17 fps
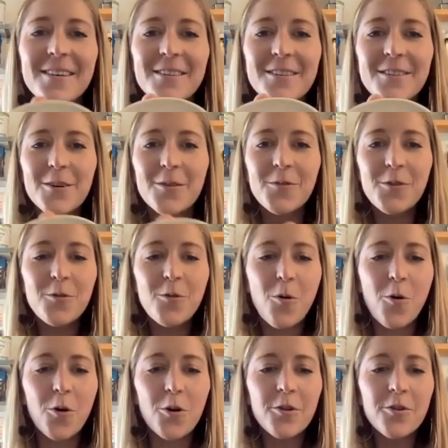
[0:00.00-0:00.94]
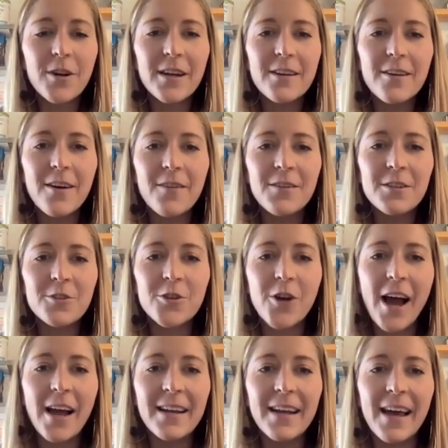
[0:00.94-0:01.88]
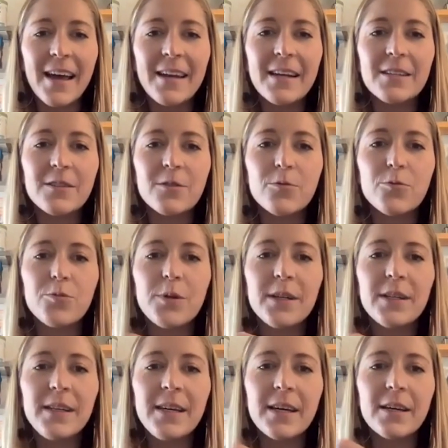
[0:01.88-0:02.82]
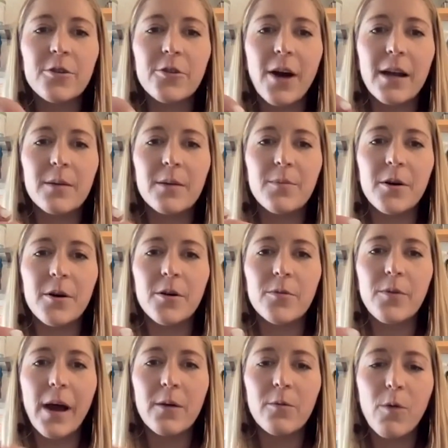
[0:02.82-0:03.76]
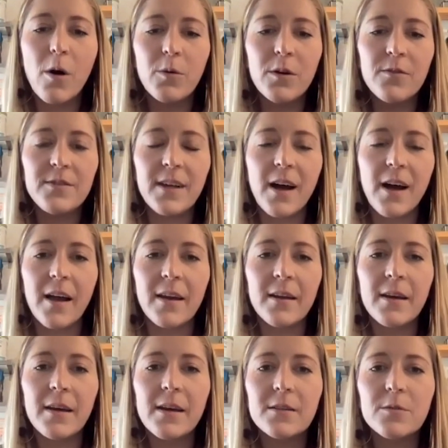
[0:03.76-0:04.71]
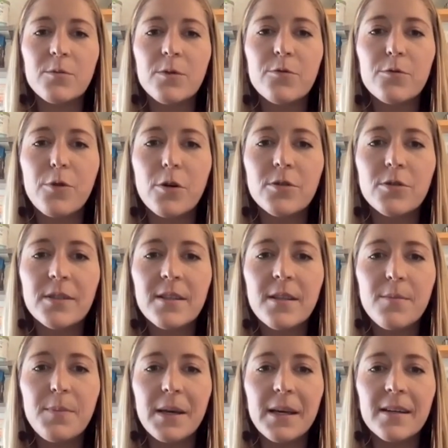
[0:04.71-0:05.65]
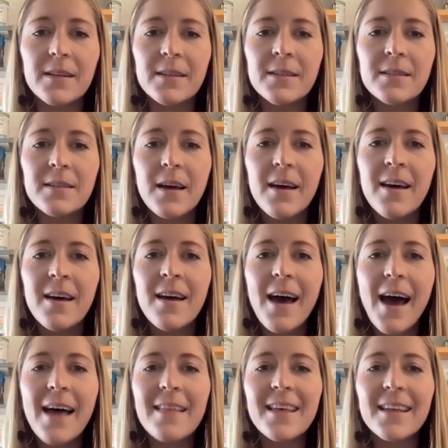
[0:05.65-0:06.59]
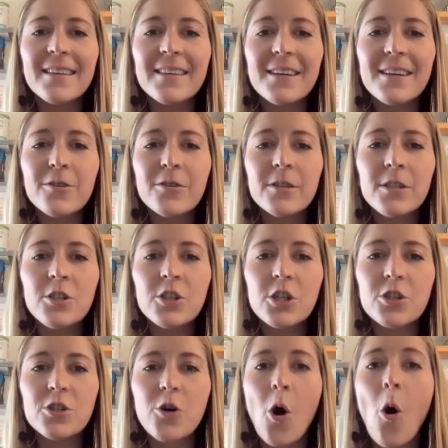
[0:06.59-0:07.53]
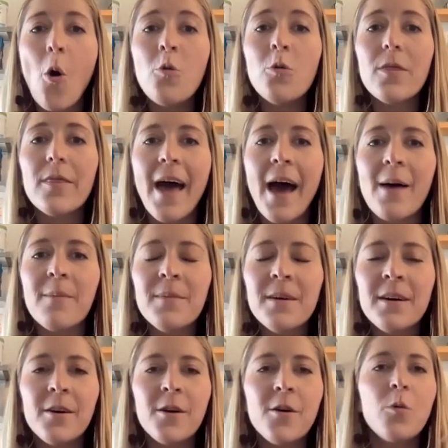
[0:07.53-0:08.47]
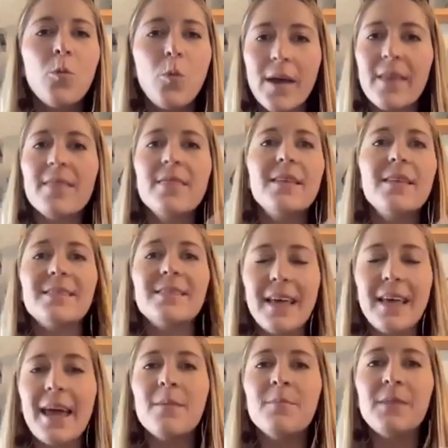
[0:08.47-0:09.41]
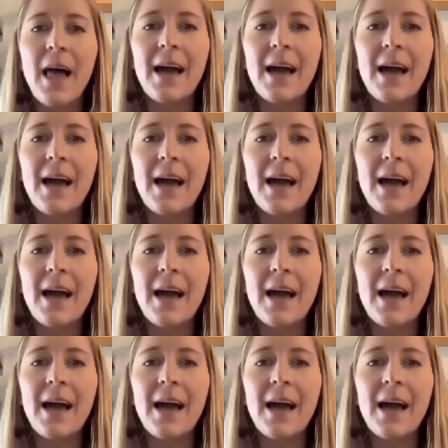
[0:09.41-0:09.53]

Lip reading: So if you ordered it and you haven't tried it, it's really incredible, right? What we've done is we've roasted the beans and then literally just coat them with the same